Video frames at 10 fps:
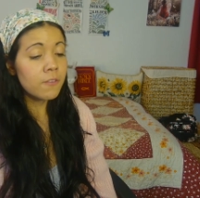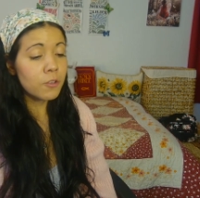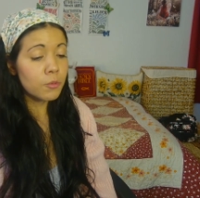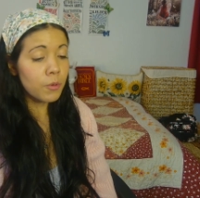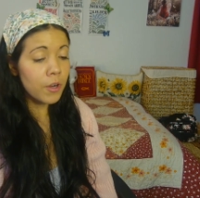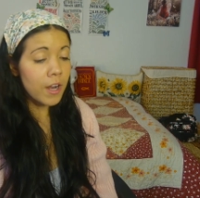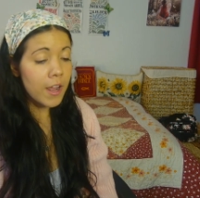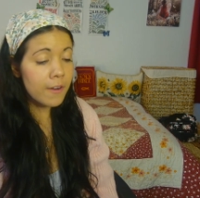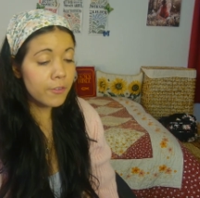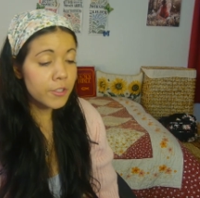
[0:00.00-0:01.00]
For
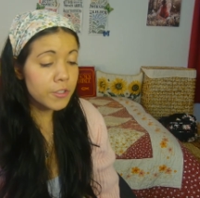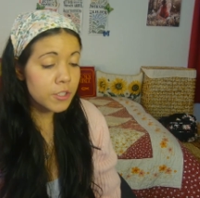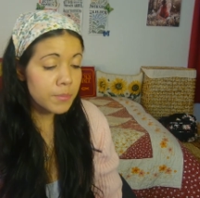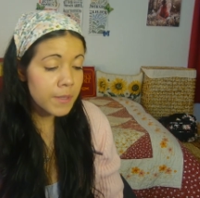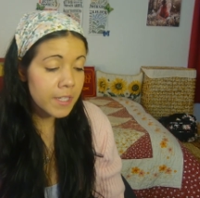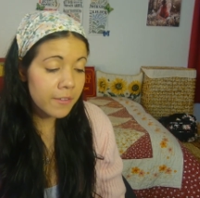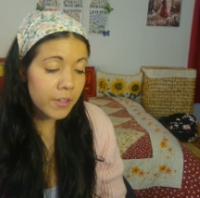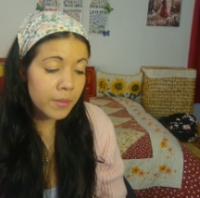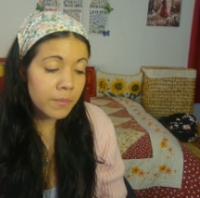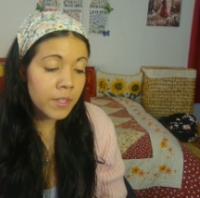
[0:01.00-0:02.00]
wherever you speak of
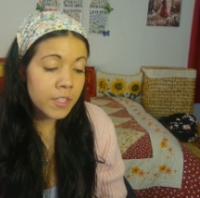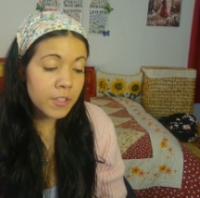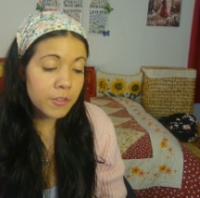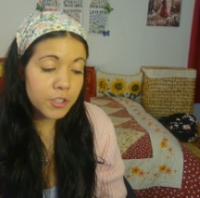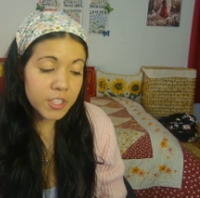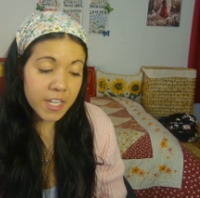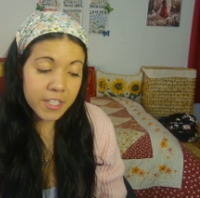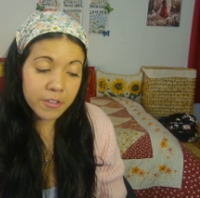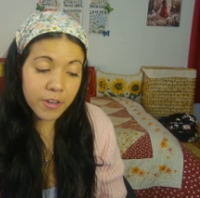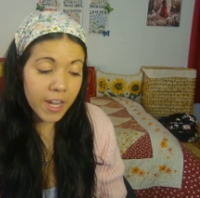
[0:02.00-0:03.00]
him, you
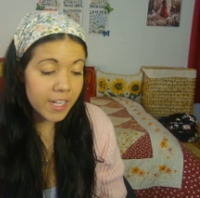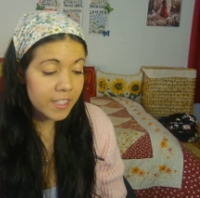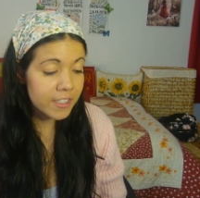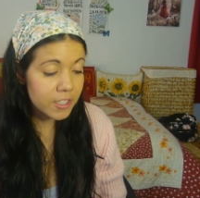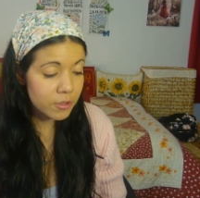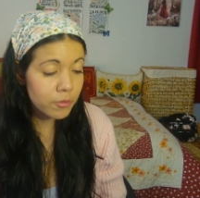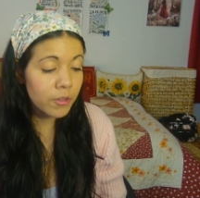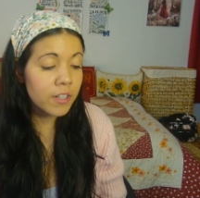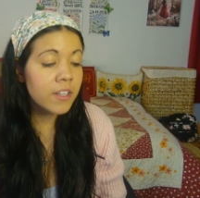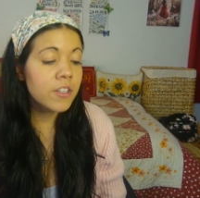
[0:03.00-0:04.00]
shake your head in
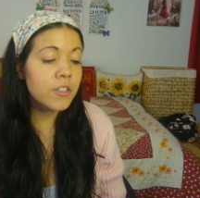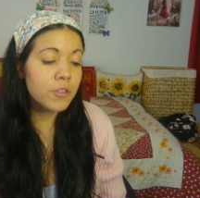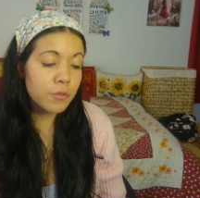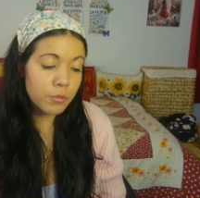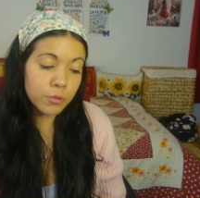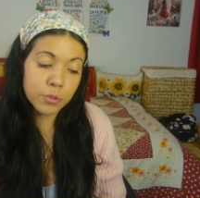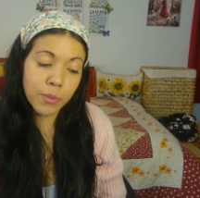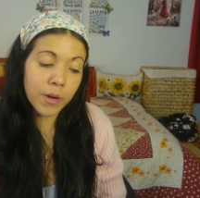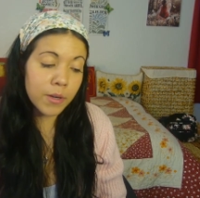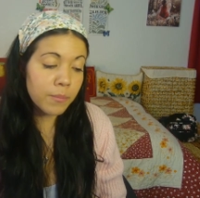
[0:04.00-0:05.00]
scorn. You who
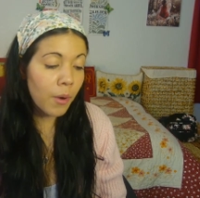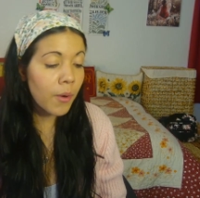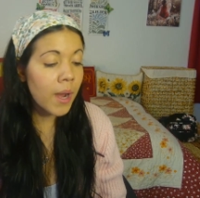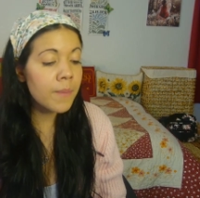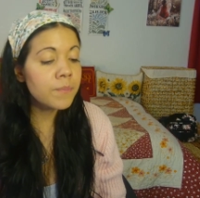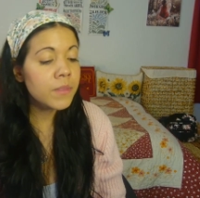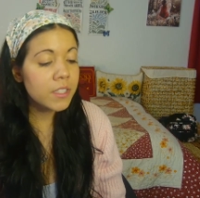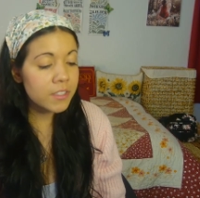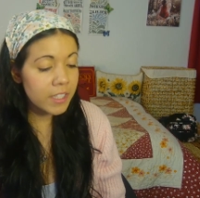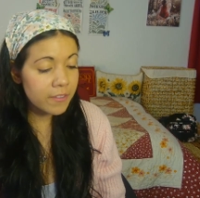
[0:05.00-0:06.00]
dwell in Moab,
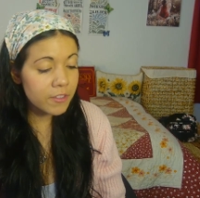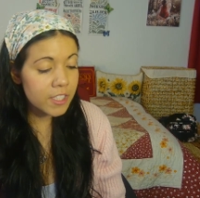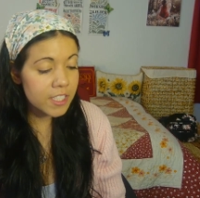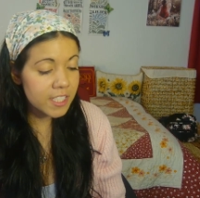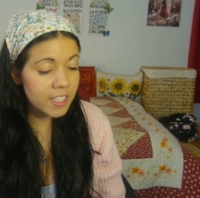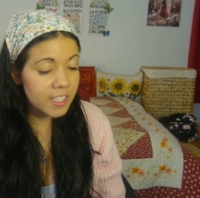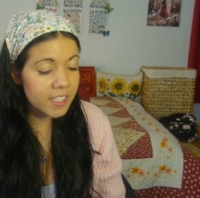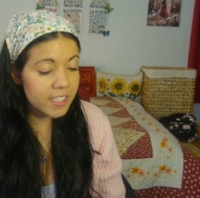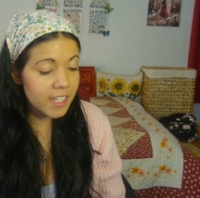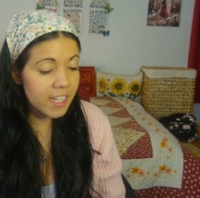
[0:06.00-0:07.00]
leave the
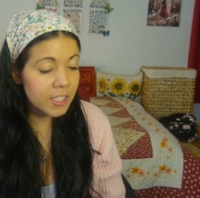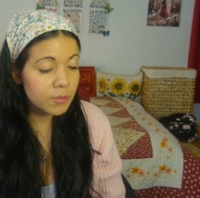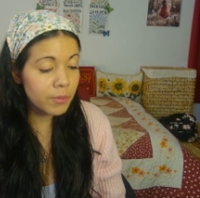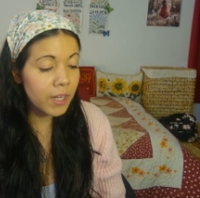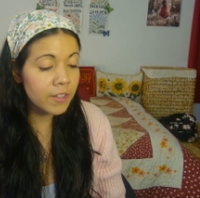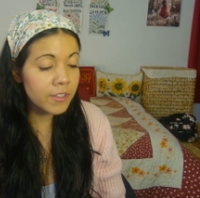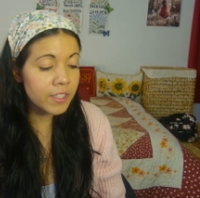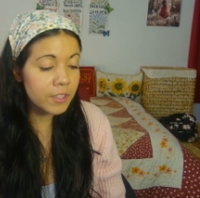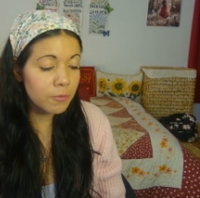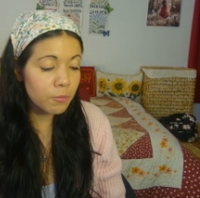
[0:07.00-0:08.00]
cities and dwell
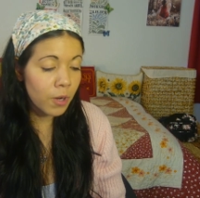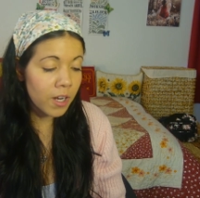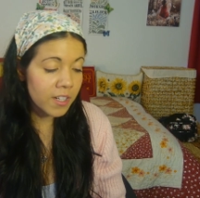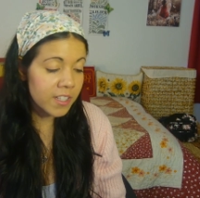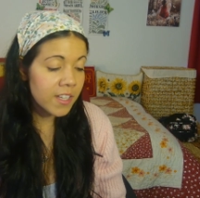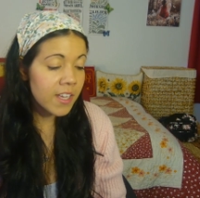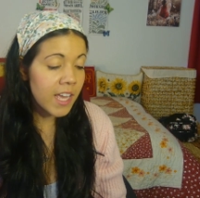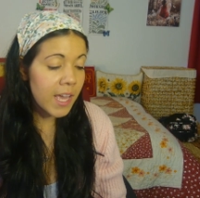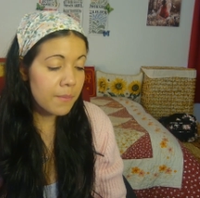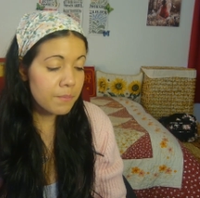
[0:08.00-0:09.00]
in the rock
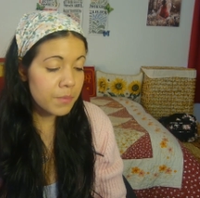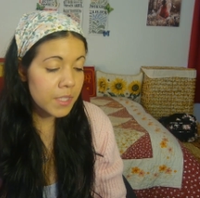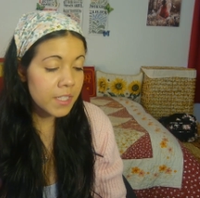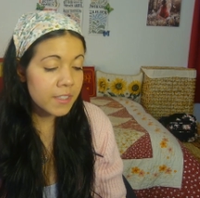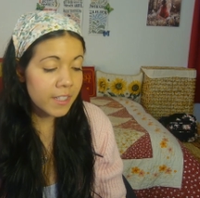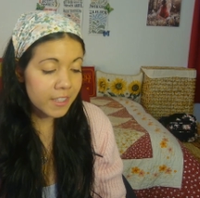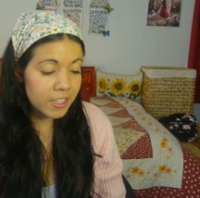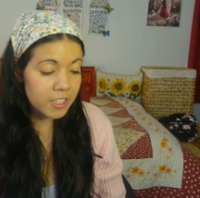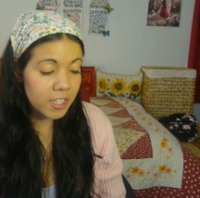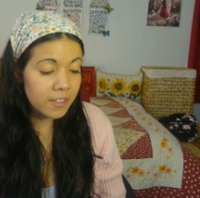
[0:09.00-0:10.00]
and be
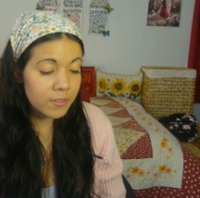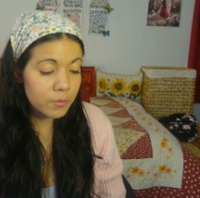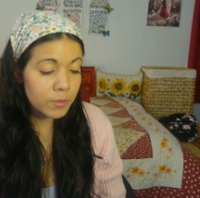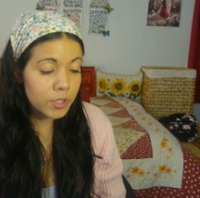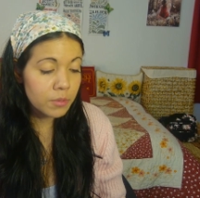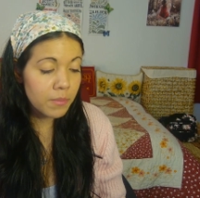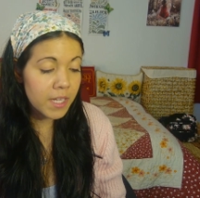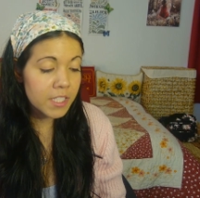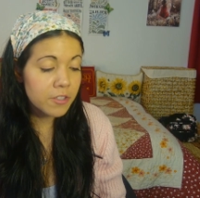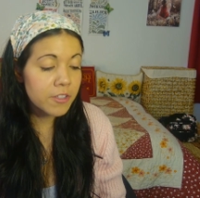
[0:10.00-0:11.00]
like the dove which
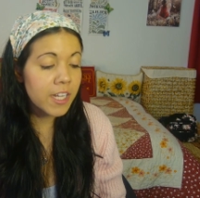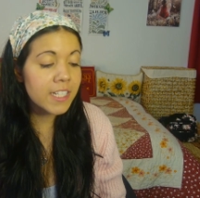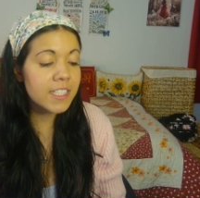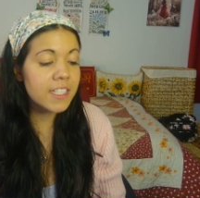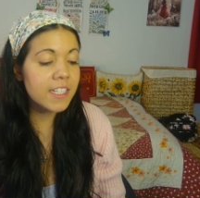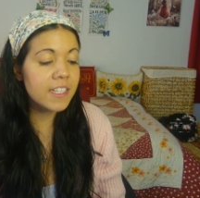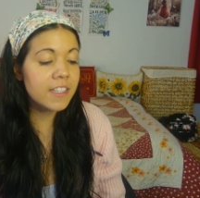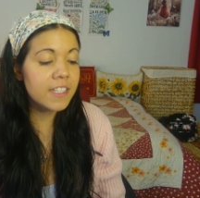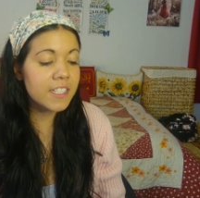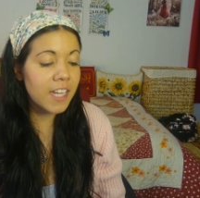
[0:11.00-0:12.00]
makes her nest
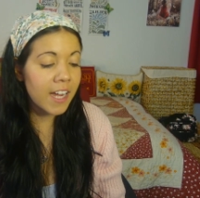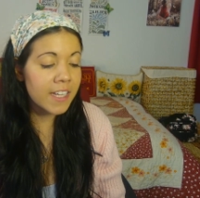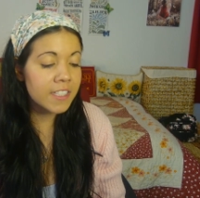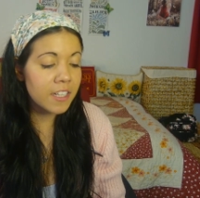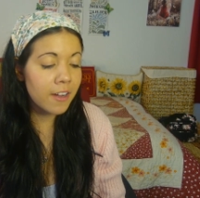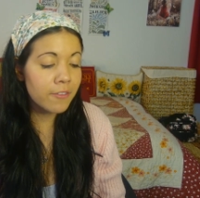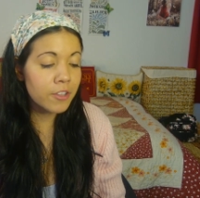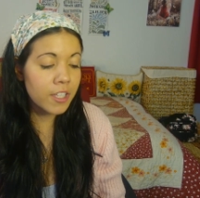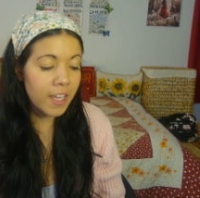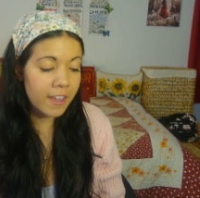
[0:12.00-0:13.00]
in the sides
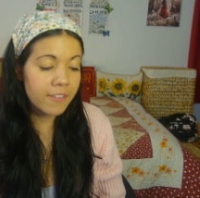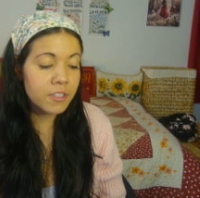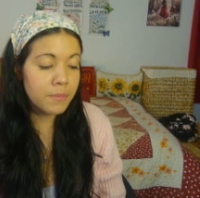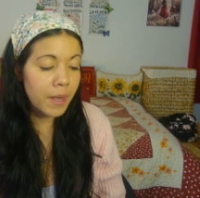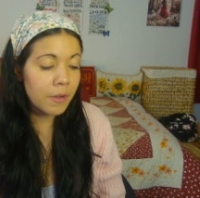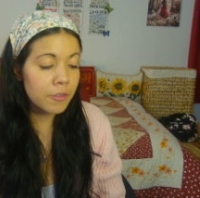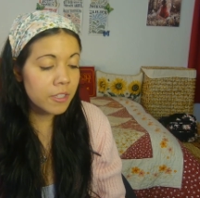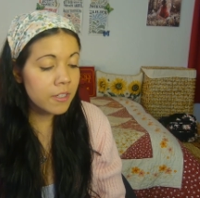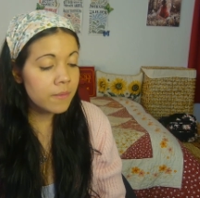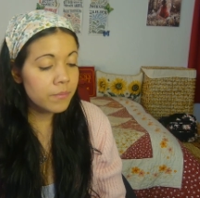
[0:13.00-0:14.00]
of the cave's
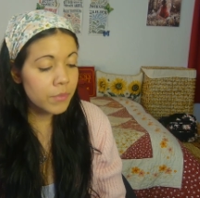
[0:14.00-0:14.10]
mouth.